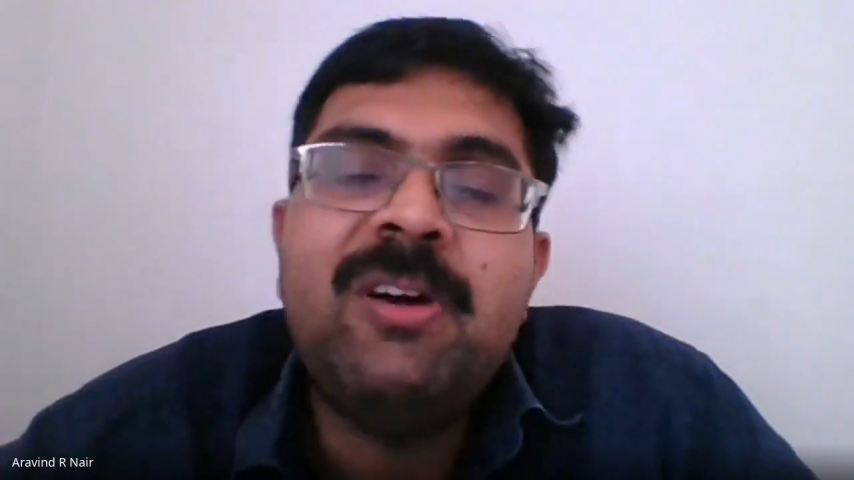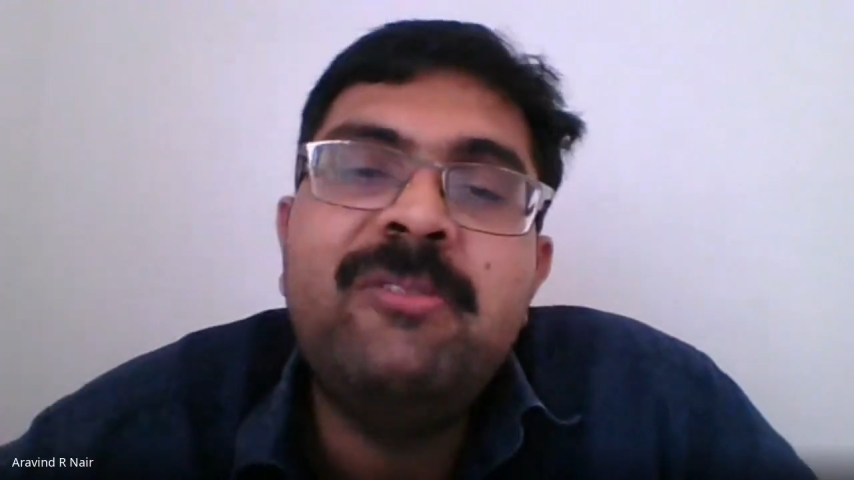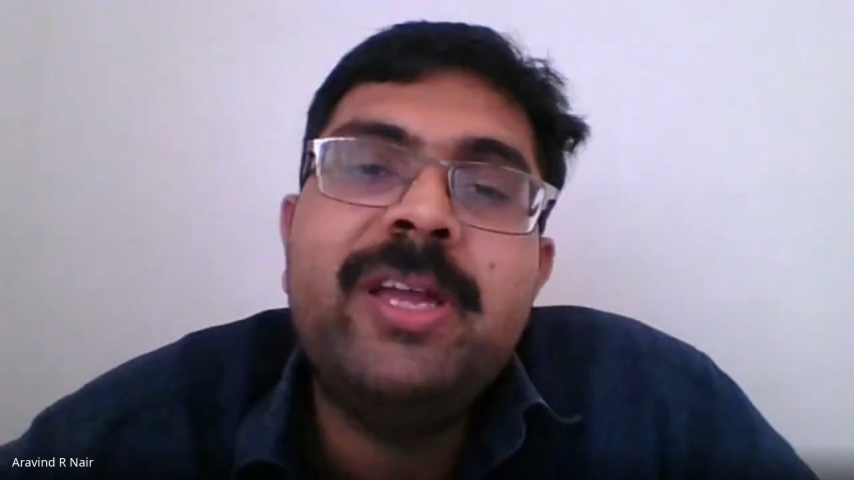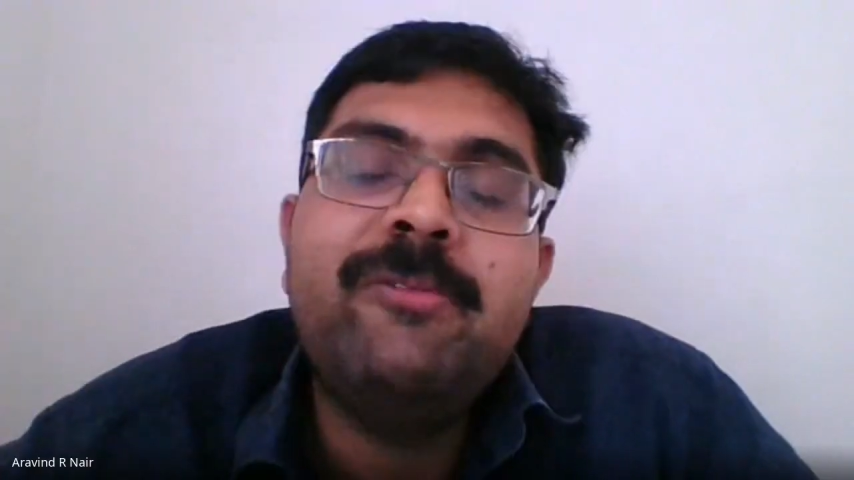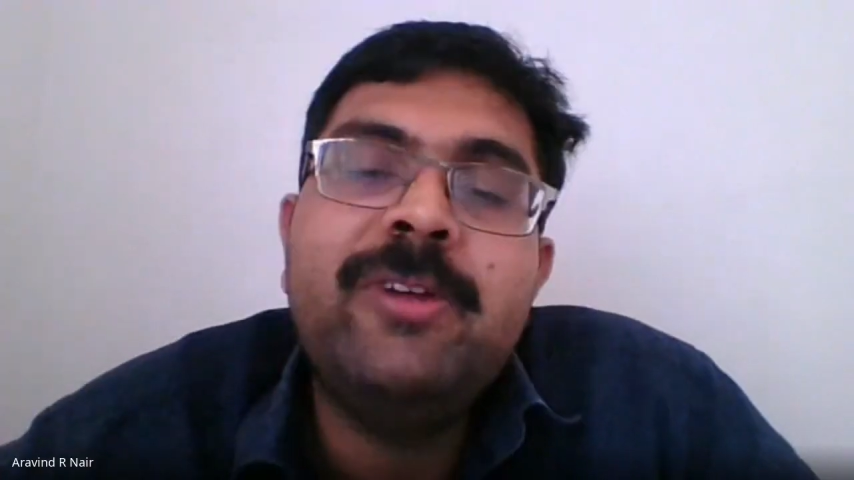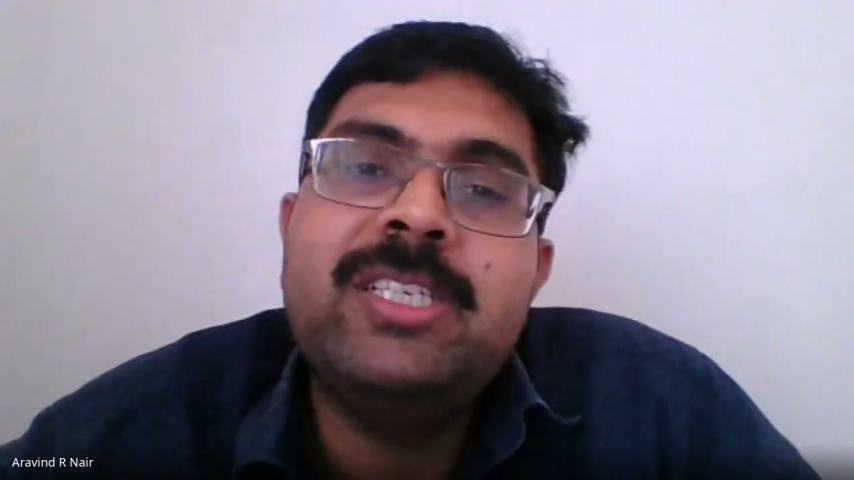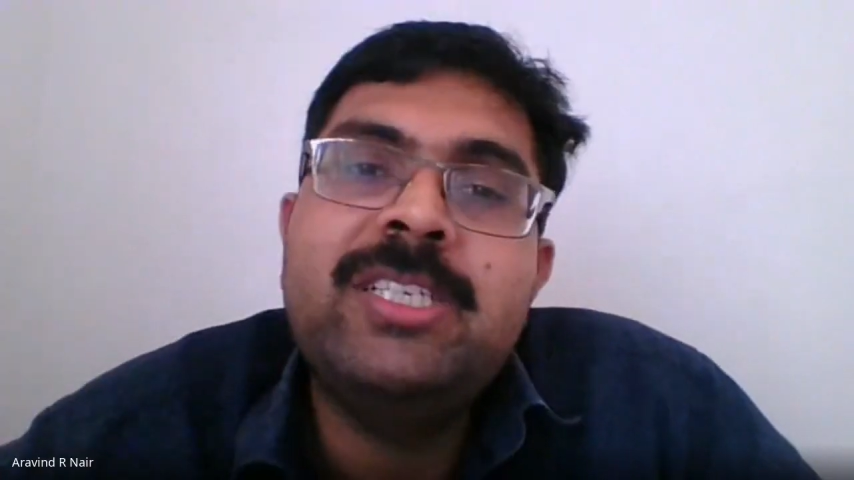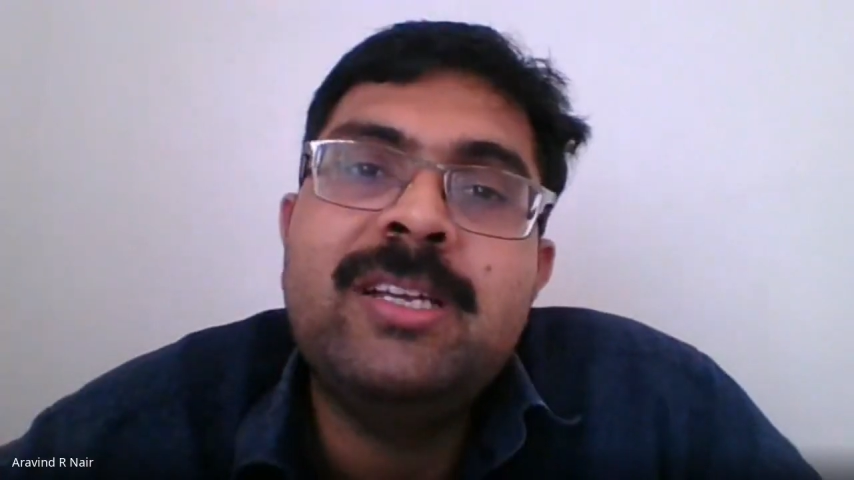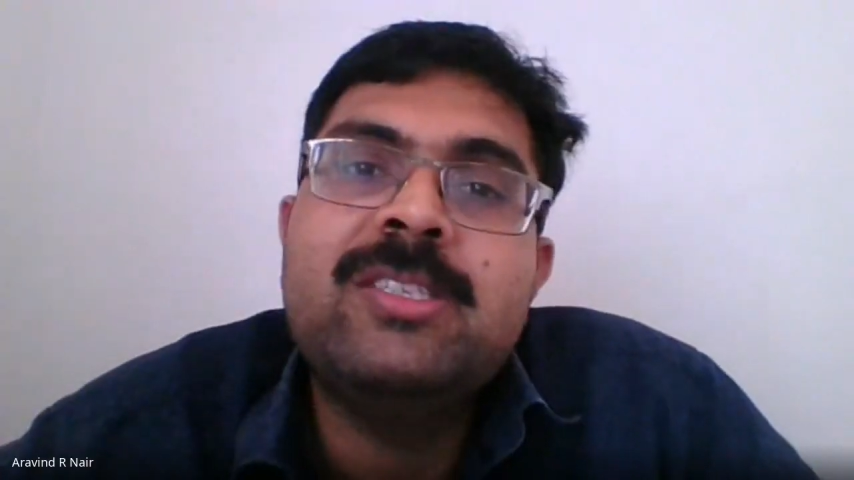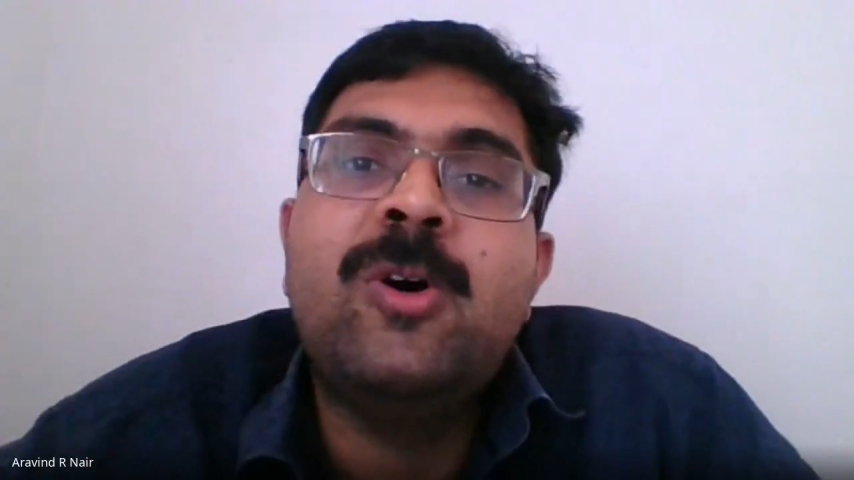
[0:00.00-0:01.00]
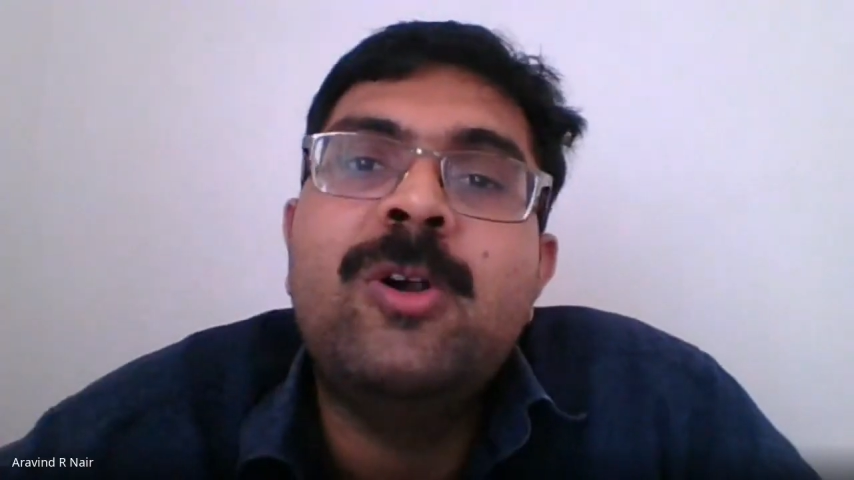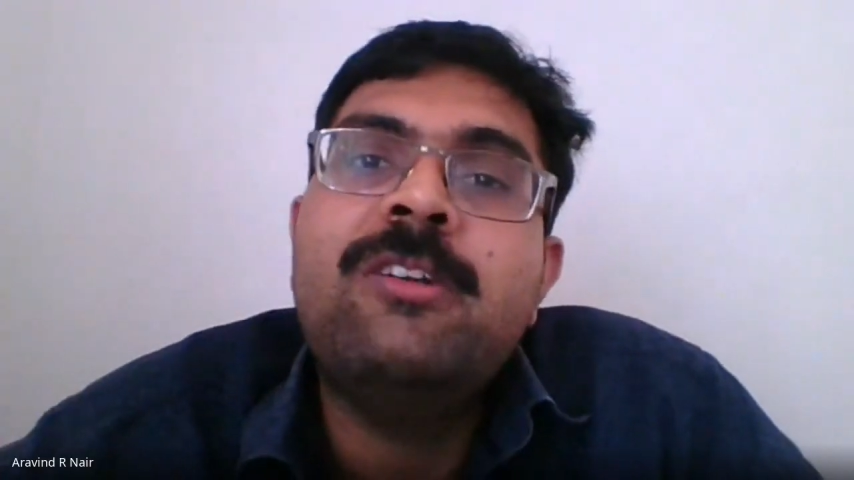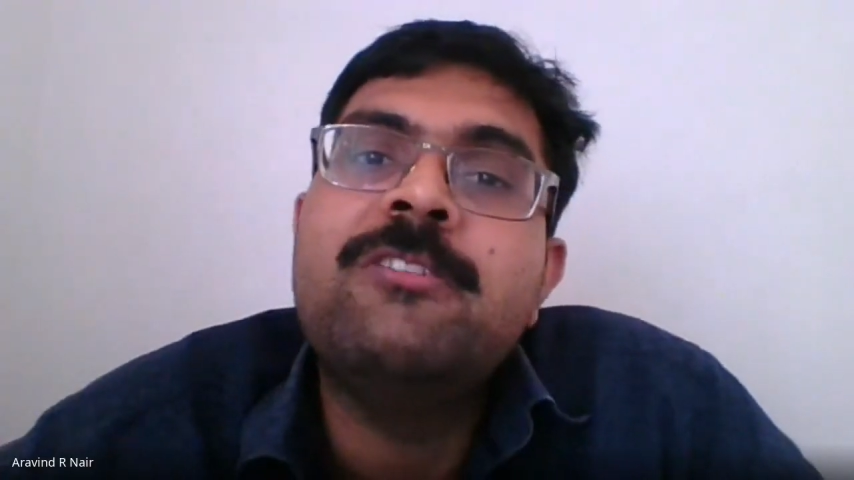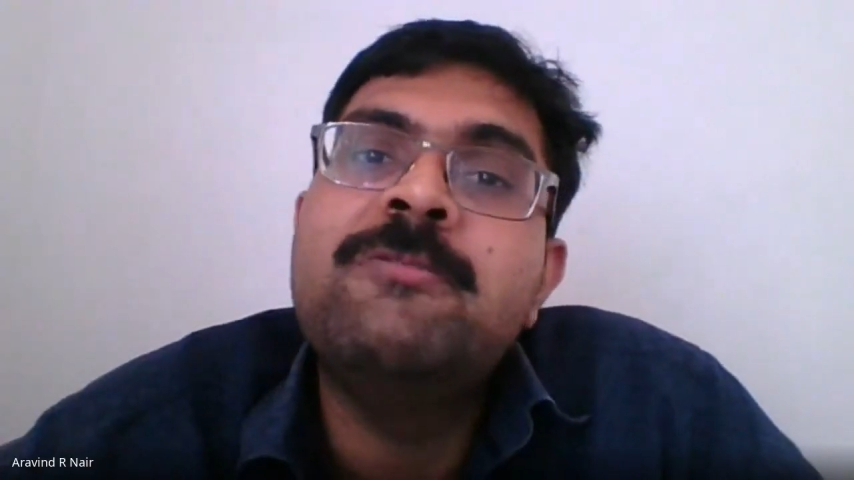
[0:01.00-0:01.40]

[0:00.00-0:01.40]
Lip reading: aphasia is called